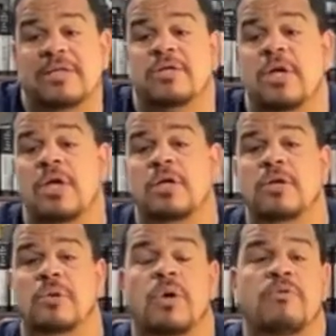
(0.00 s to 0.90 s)
lines.
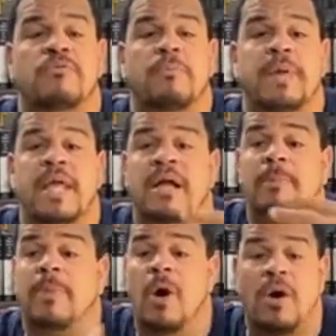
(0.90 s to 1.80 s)
You learn from
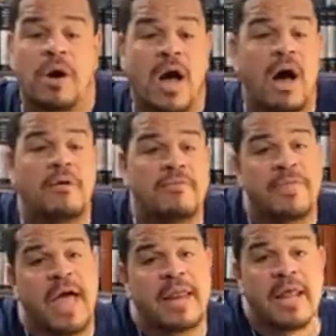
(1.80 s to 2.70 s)
being a part
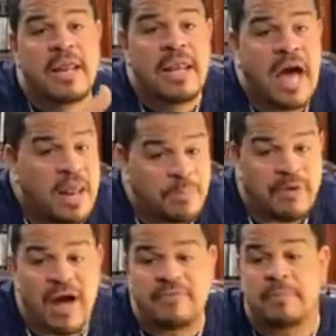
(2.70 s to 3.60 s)
of that
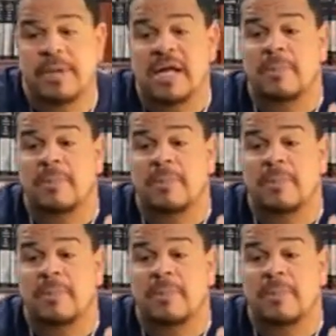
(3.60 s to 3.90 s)
nonprofit,